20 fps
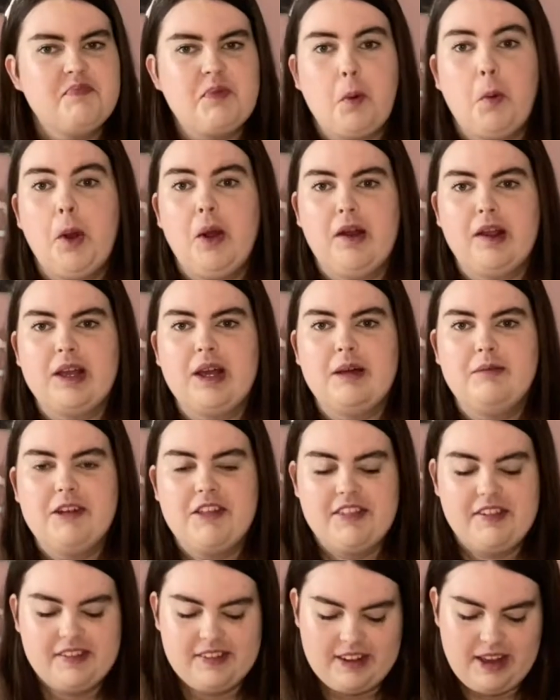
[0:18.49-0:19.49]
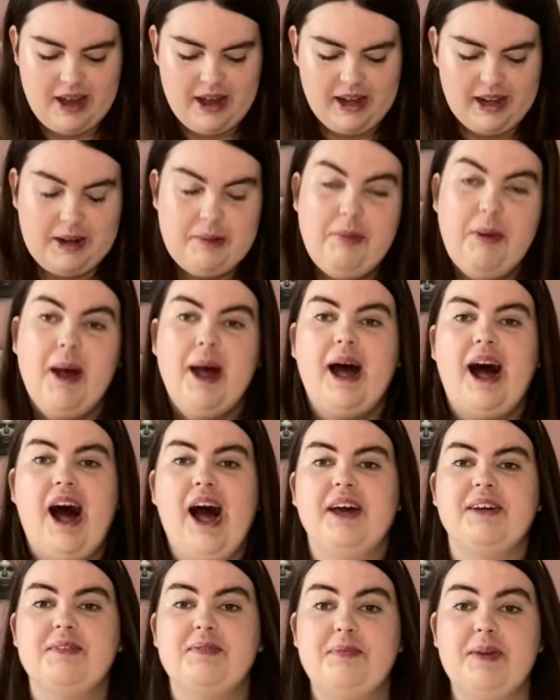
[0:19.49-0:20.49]
where I come unstuck. But
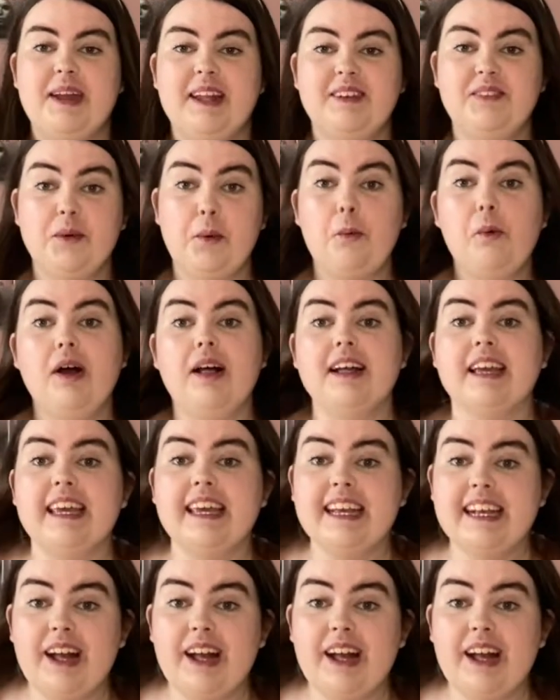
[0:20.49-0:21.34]
I've been working.